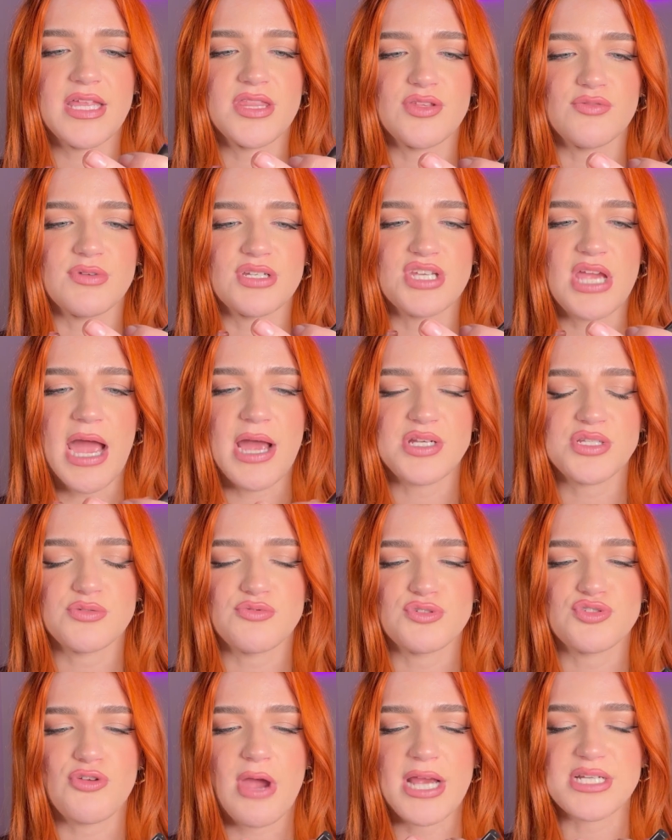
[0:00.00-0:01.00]
the
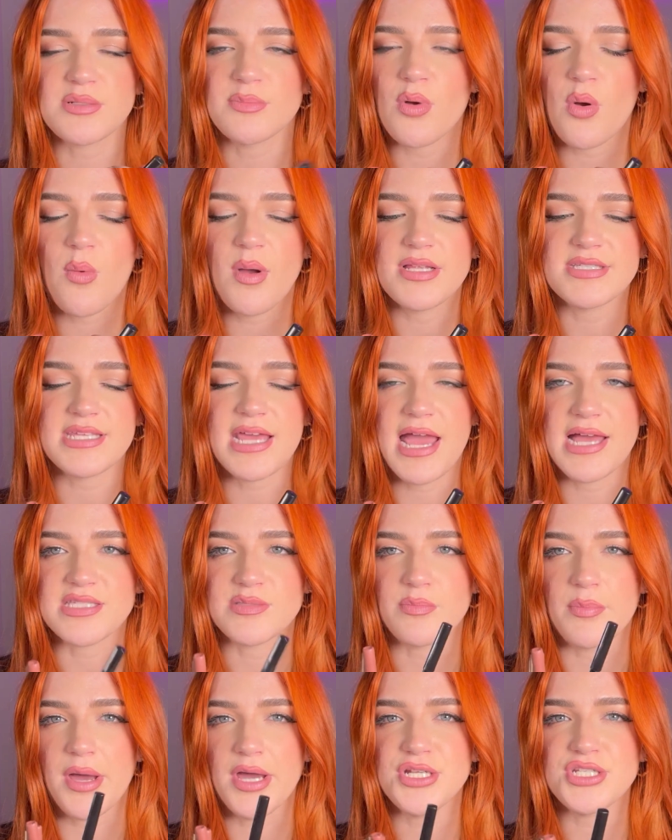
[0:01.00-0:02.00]
retractable ones as
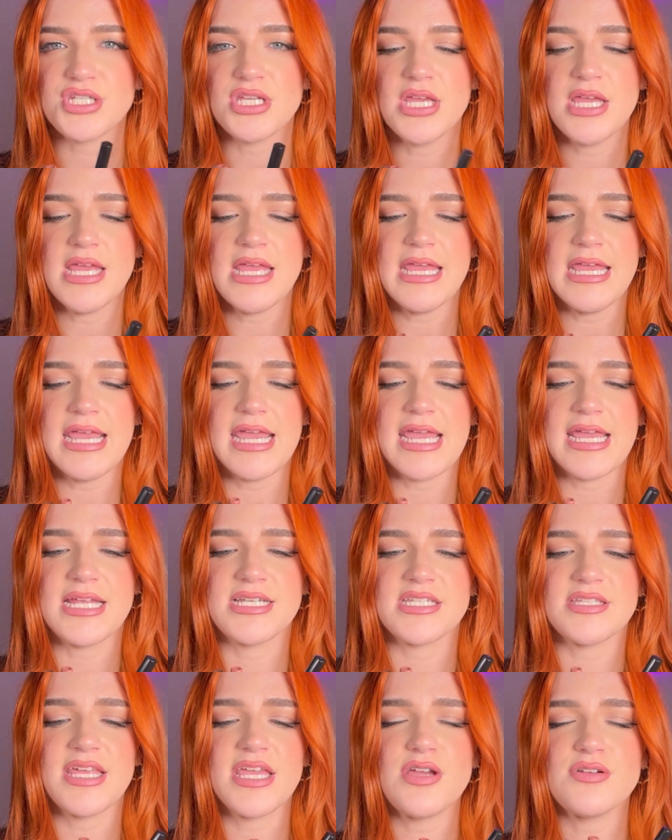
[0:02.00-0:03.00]
much, and
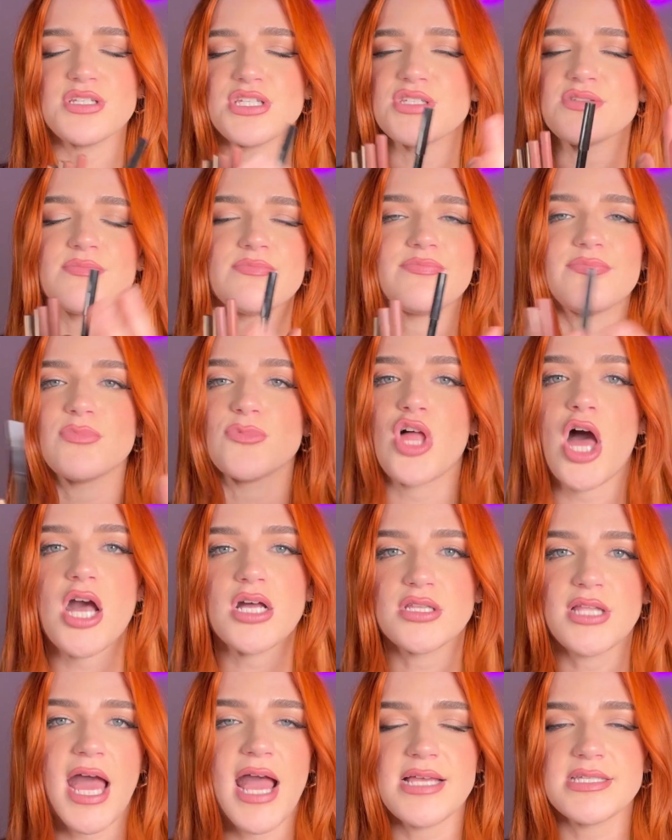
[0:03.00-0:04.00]
they are just long
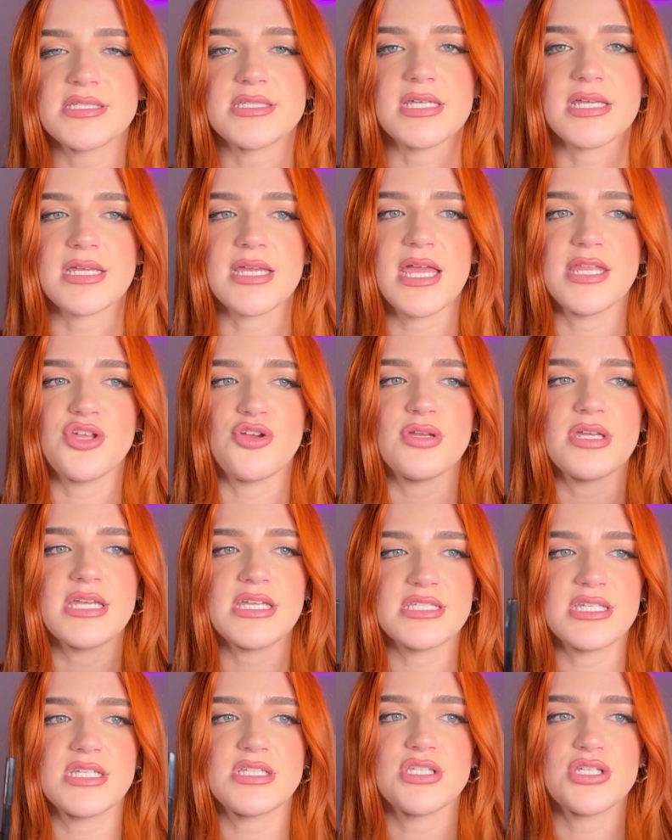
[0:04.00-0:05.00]
lasting and they're
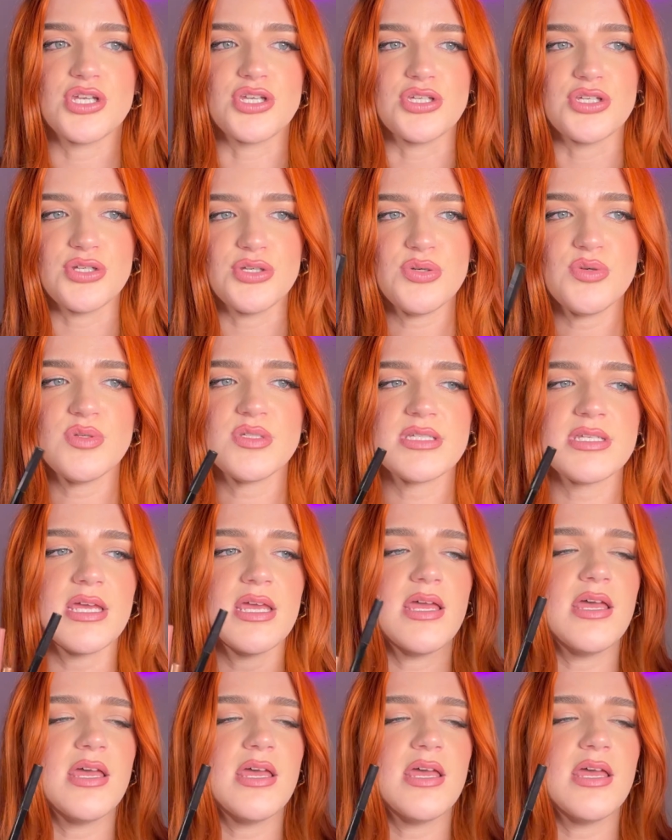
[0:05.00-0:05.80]
easy to use.